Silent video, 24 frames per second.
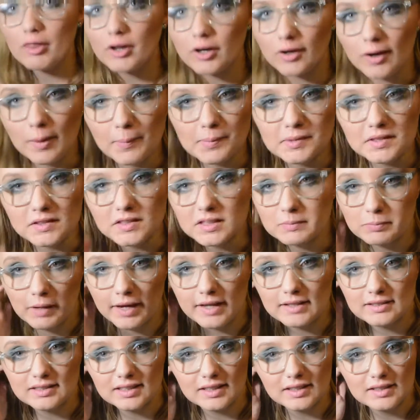herbs and
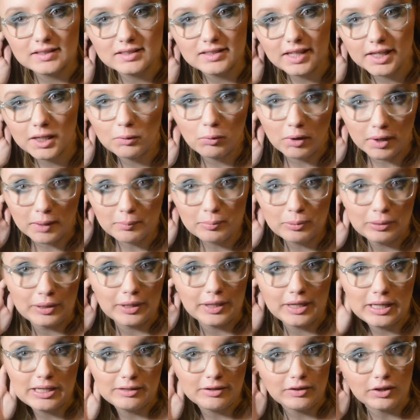spices that you want to put
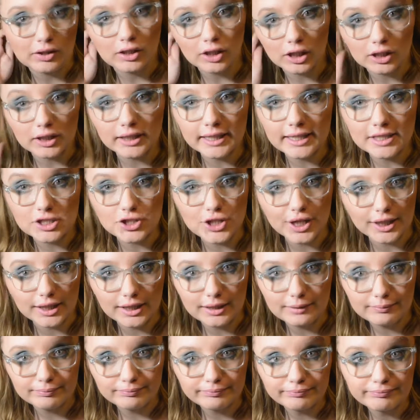in the curry
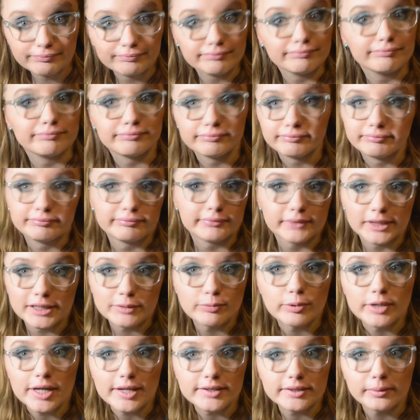chicken. That's
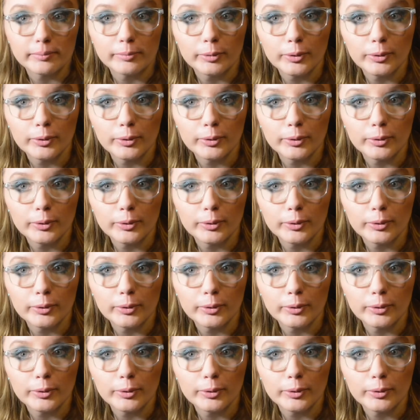pretty simple.